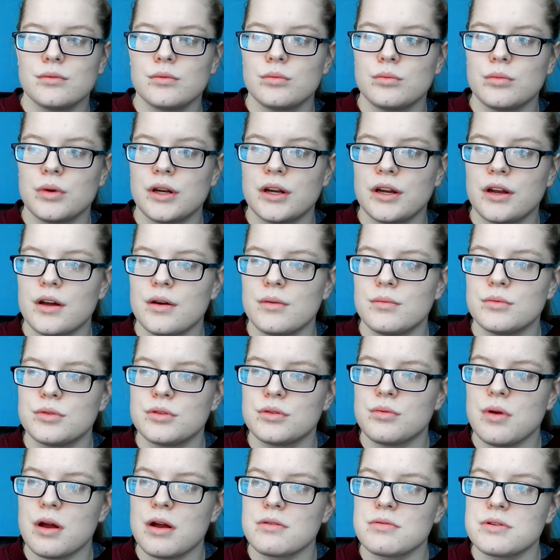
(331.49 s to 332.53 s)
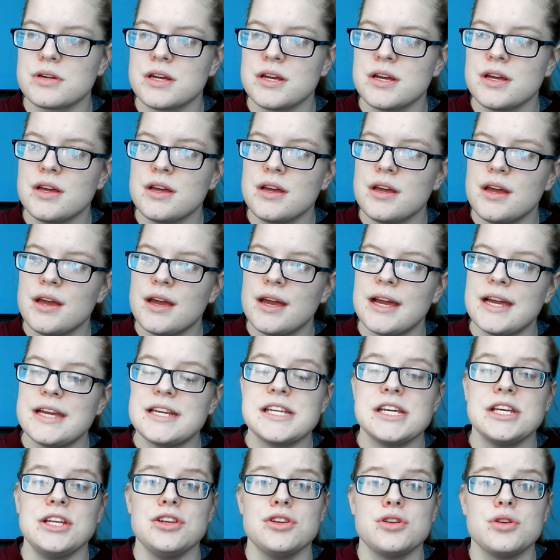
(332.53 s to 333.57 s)
when it comes around
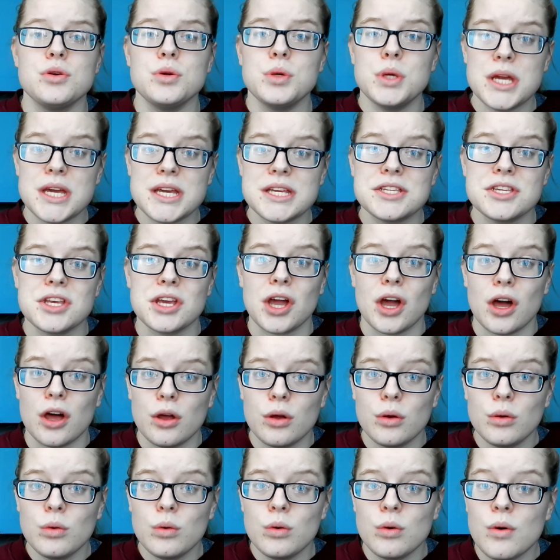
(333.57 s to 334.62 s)
18, 2 years ago.